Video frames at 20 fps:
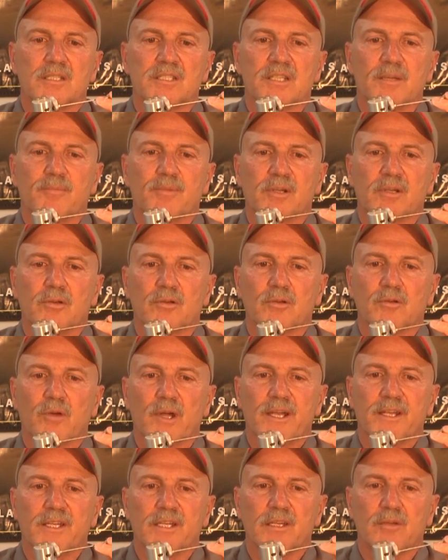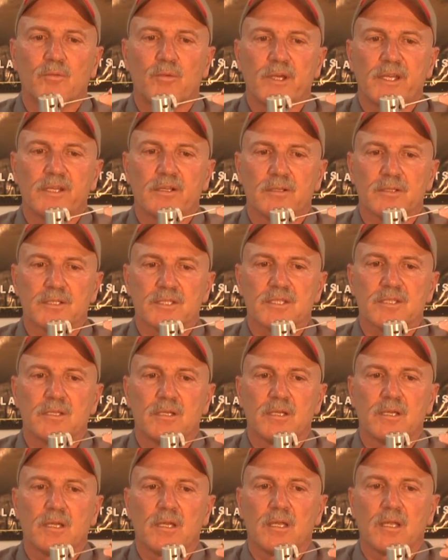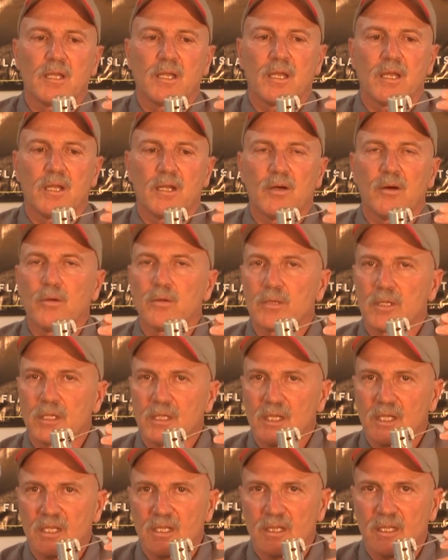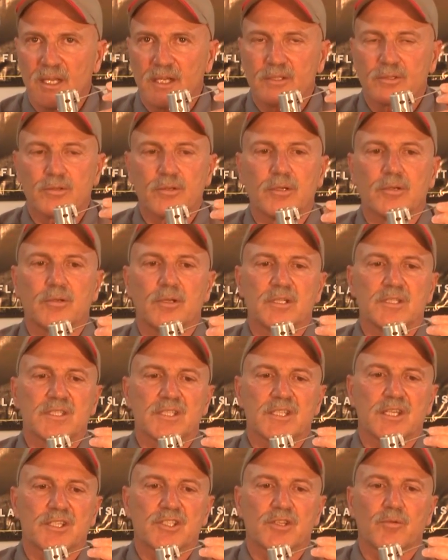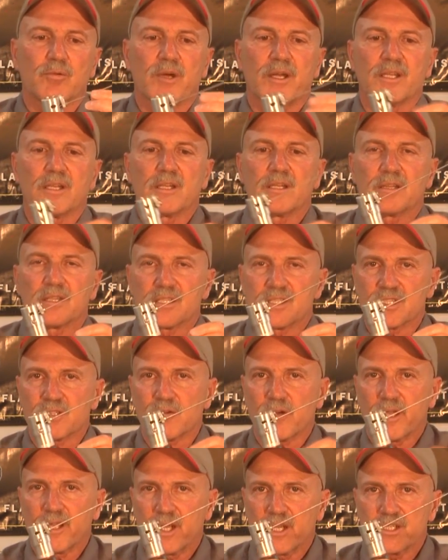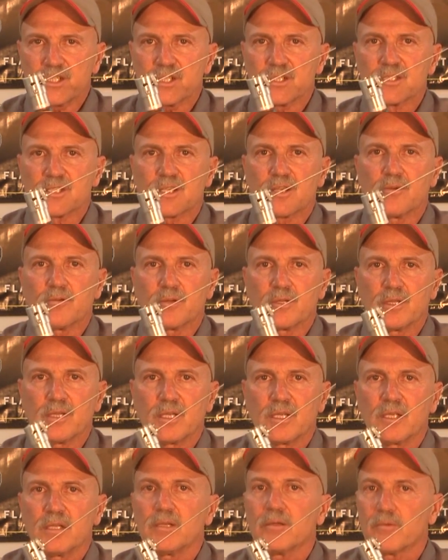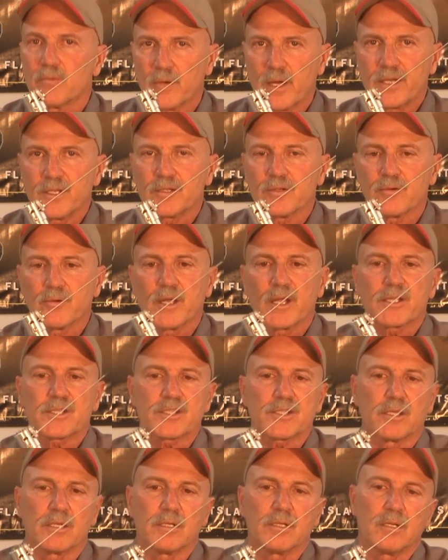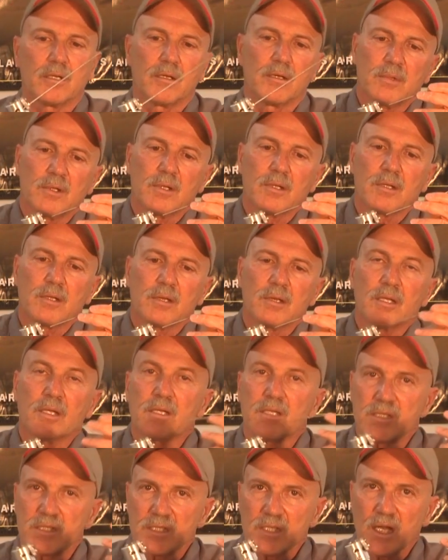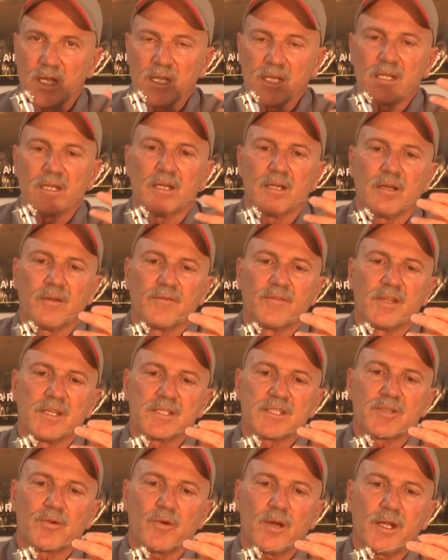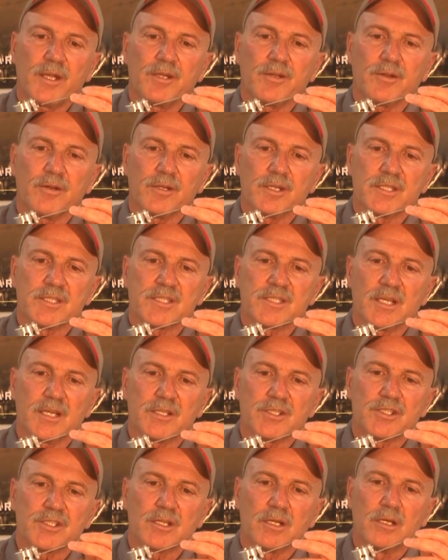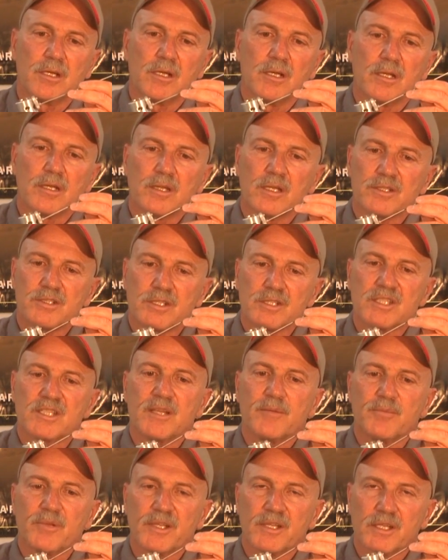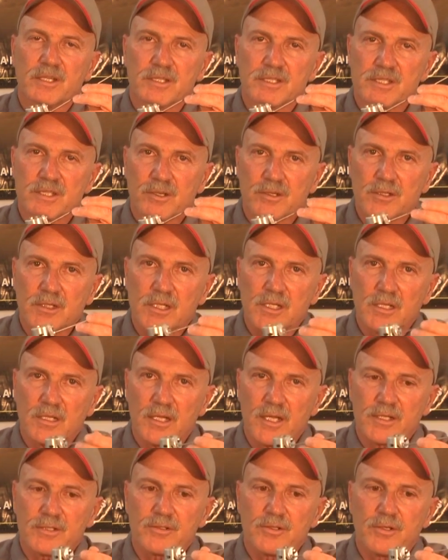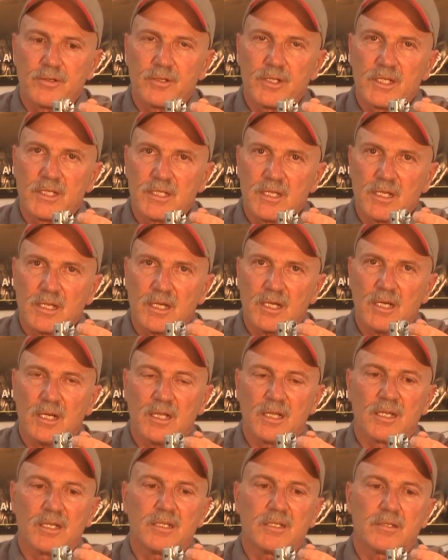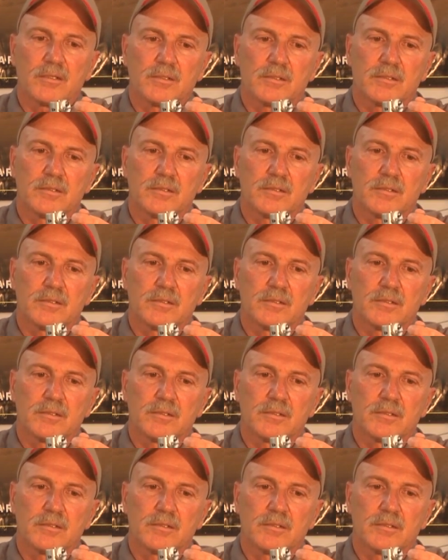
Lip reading: typical grinding wheels and holding the electrode in such a way that the striations go in the right direction, the design of this grinder is such that you simply insert the electrode into the collet,